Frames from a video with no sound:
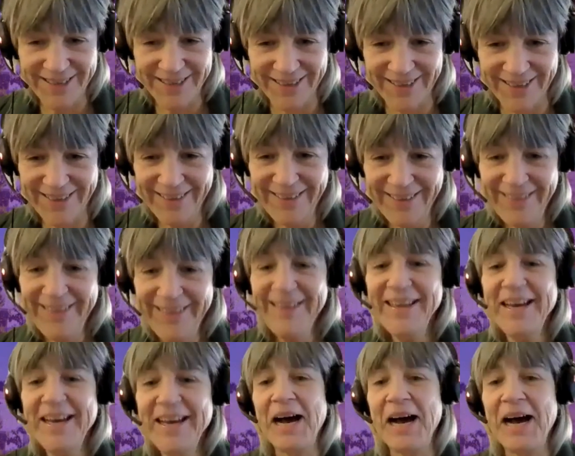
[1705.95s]

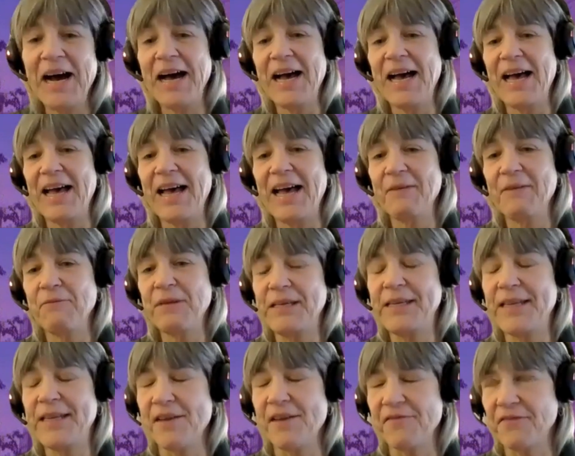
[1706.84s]

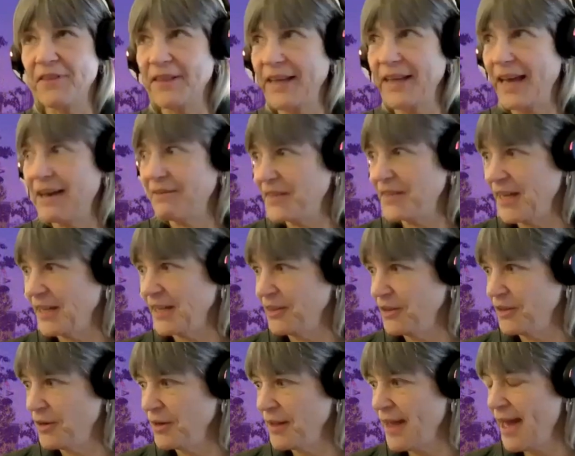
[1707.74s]
We definitely have to
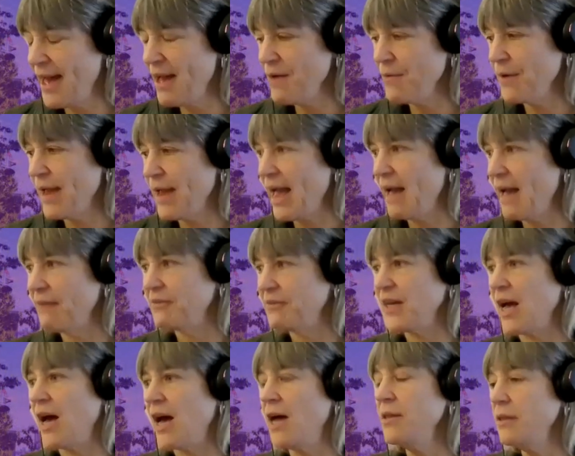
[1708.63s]
unlearn that. We
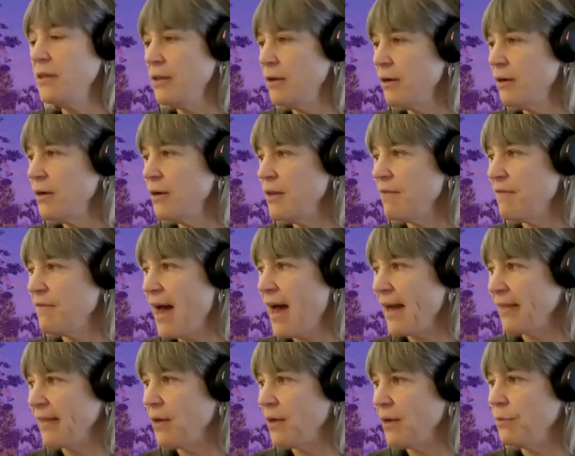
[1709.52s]
have to unlearn the
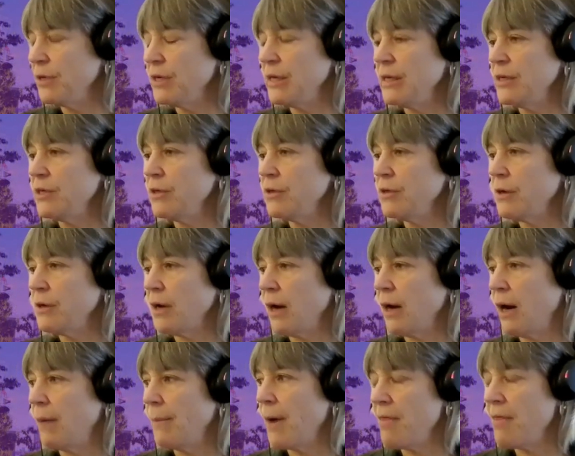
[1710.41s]
fact that we
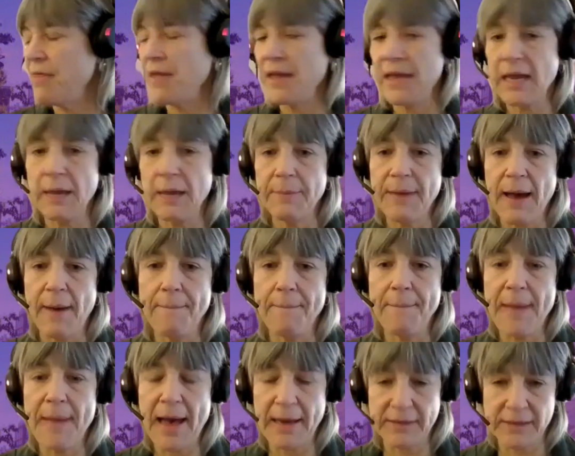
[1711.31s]
are thinking
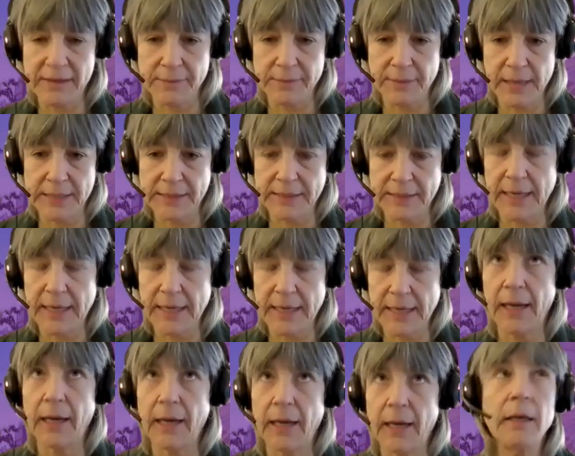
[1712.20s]
about
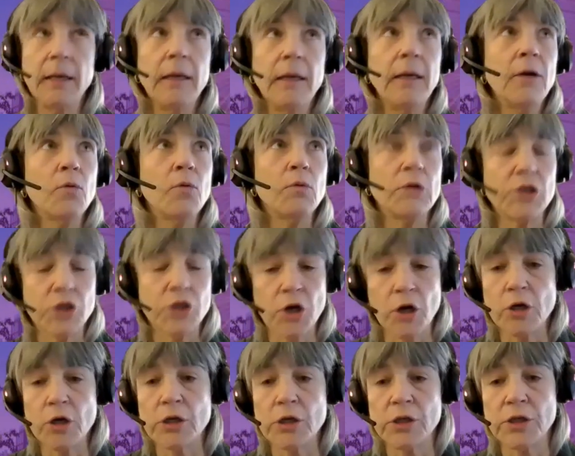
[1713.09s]
maximizing
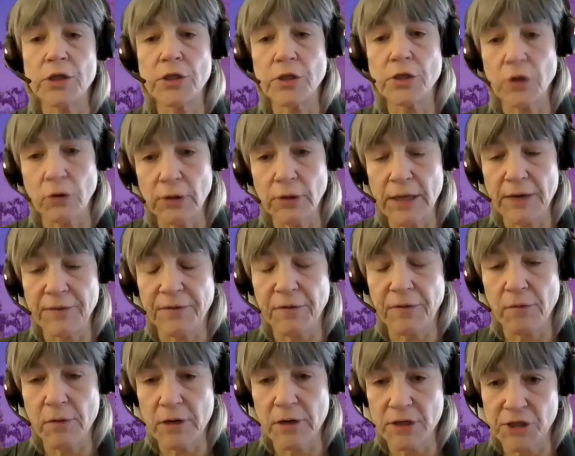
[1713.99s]
returns
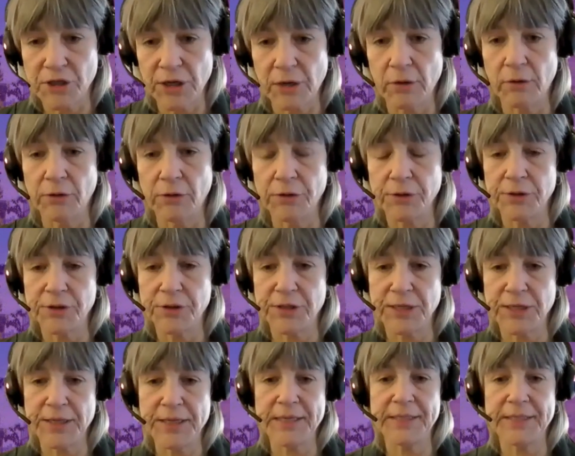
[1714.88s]
solely for
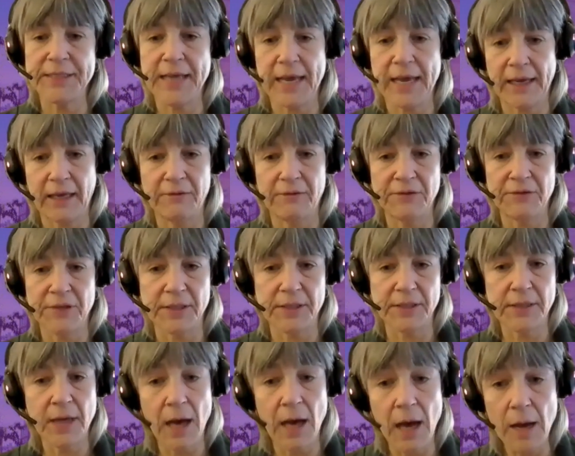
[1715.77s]
shareholders and the executives
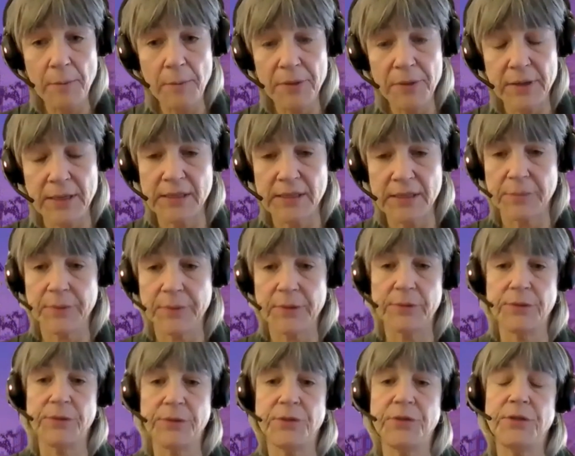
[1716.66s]
at the top, as
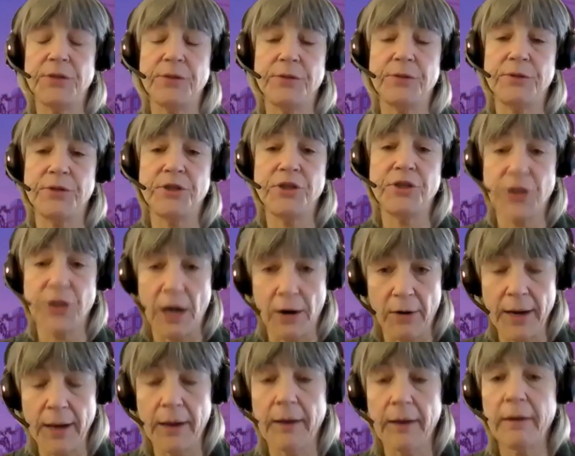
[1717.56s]
opposed to
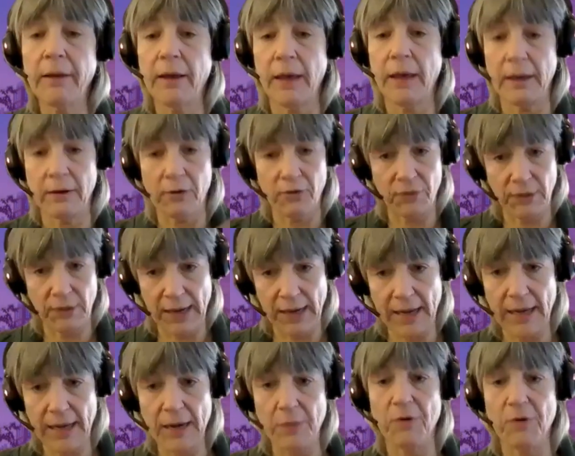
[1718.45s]
sharing and
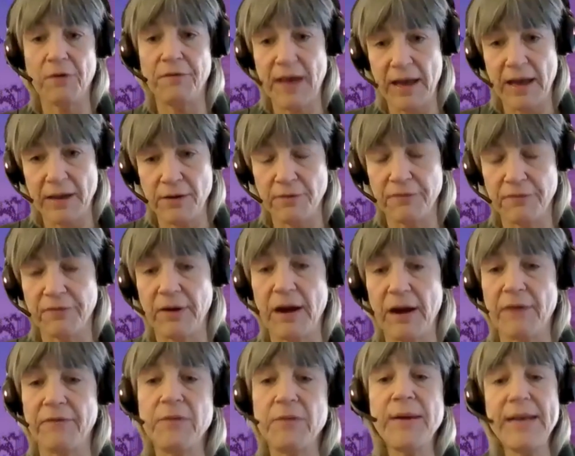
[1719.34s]
creating more value
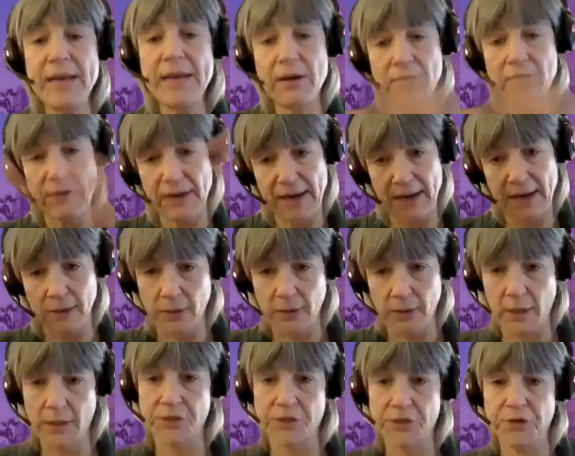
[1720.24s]
for everybody, creating
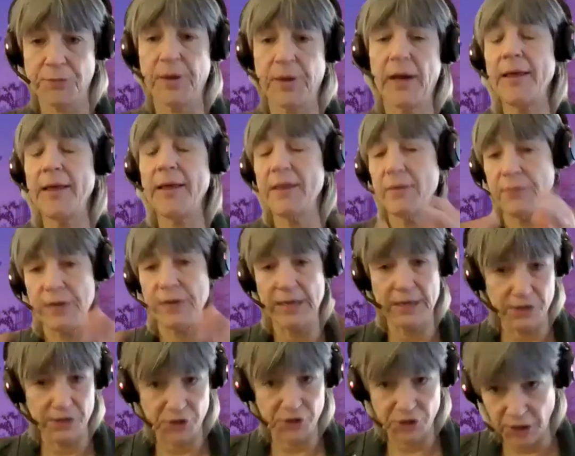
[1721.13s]
a larger pie that
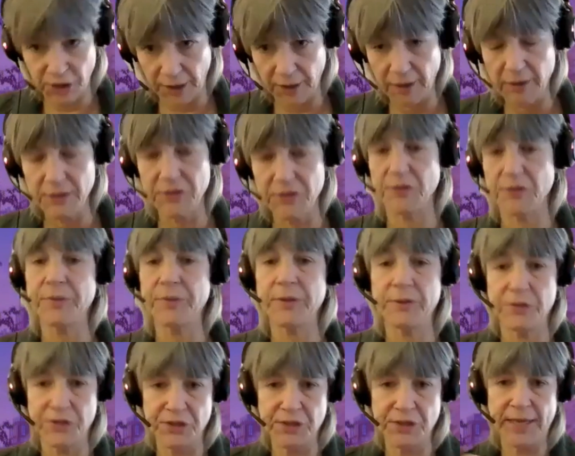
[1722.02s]
we can share, as
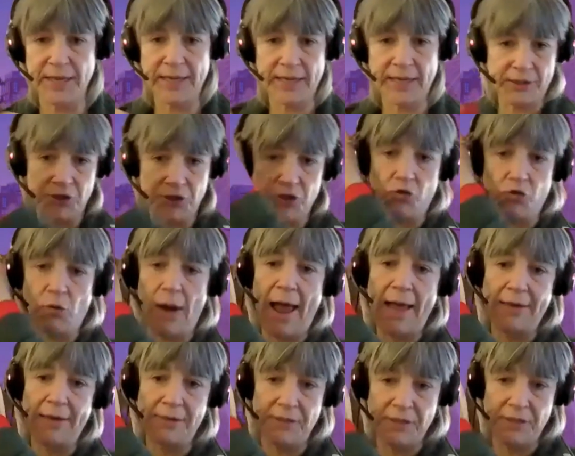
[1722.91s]
opposed to like
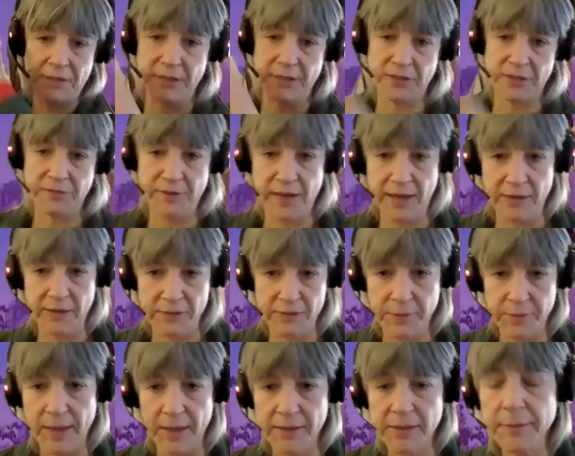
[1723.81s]
extract as much value
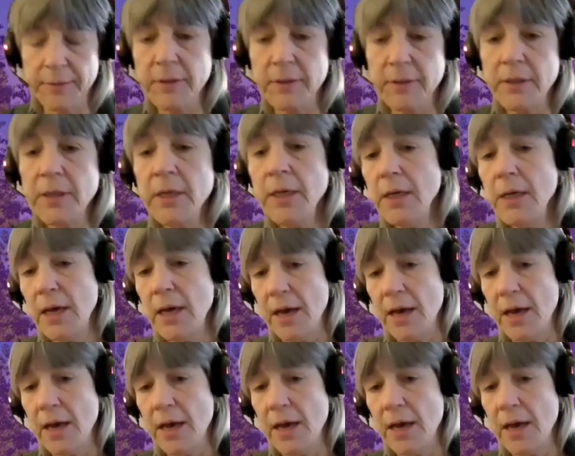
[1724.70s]
as possible.